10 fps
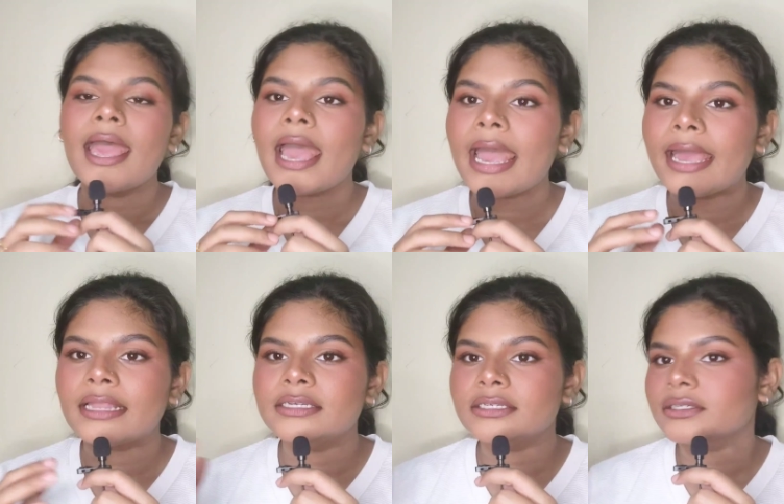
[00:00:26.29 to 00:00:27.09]

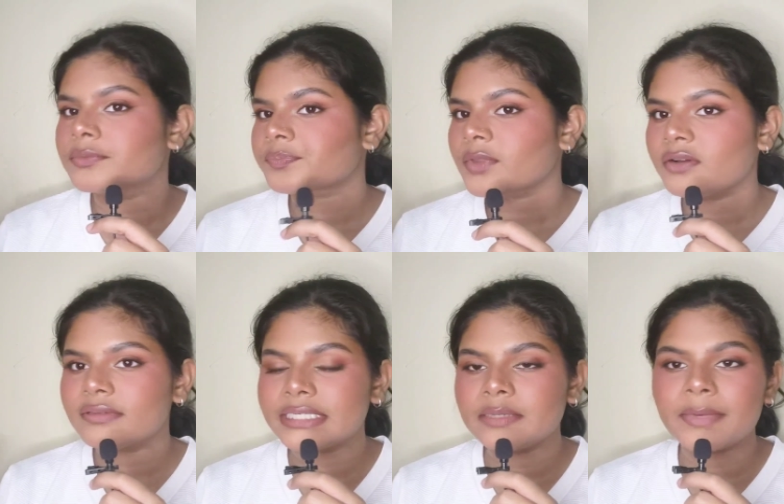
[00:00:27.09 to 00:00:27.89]
And
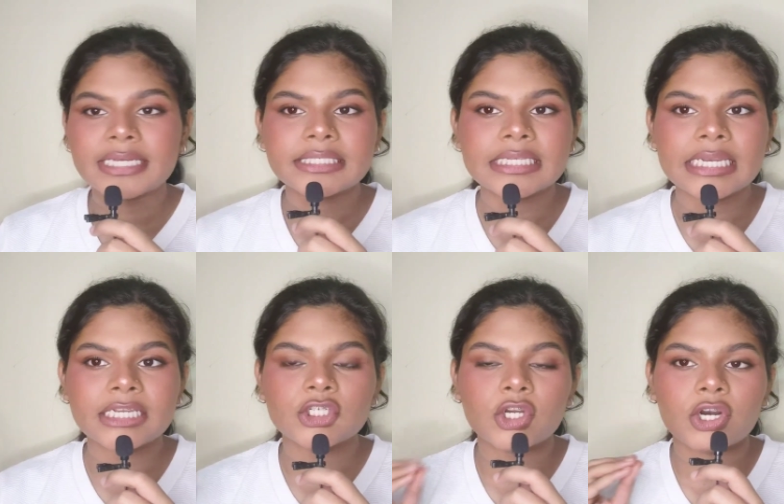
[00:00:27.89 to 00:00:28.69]
obviously, my
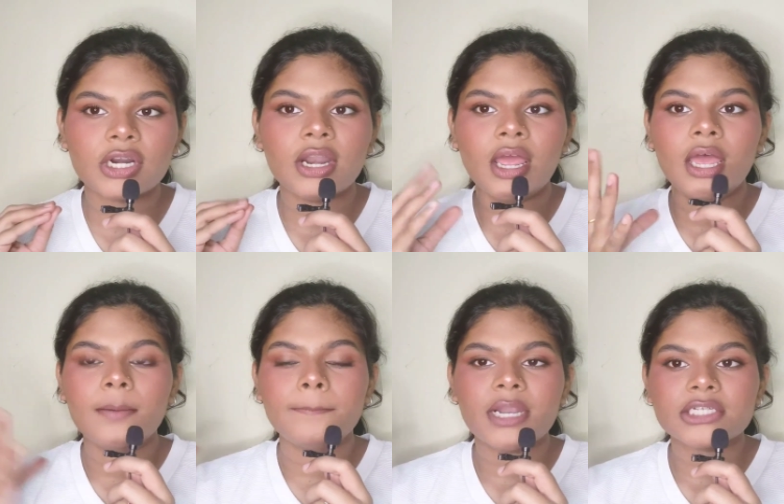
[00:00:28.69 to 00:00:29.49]
signature
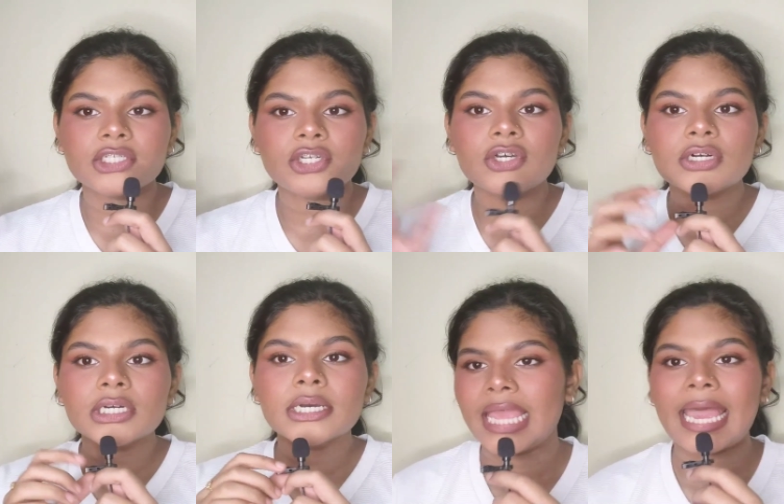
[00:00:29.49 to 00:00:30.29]
blush
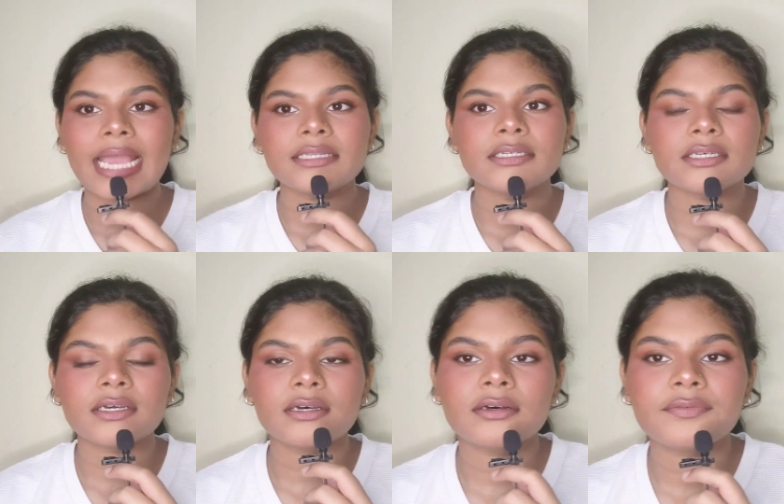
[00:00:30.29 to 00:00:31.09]
look and
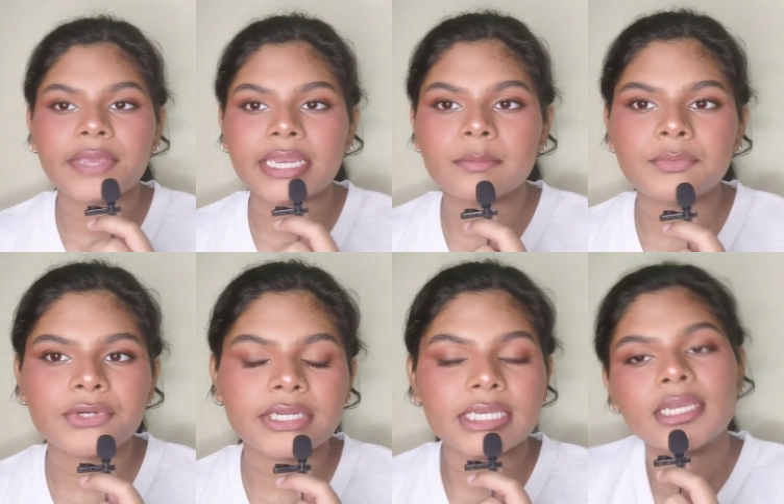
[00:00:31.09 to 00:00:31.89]
a very
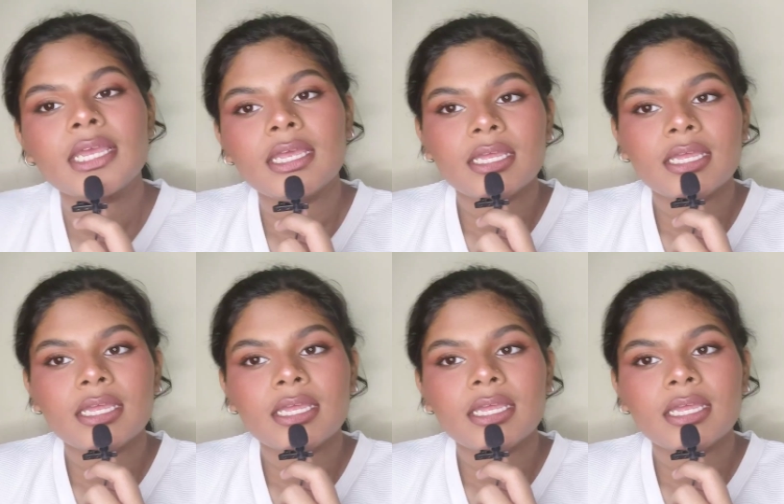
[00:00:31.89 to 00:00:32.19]
pretty